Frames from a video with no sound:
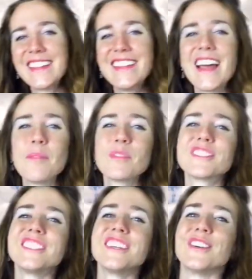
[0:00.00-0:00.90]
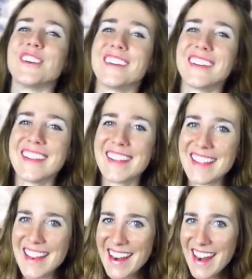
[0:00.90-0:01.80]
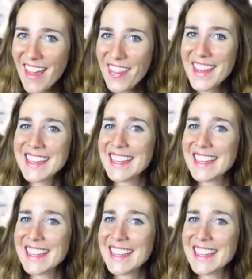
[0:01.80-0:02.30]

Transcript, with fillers: Number two, nothing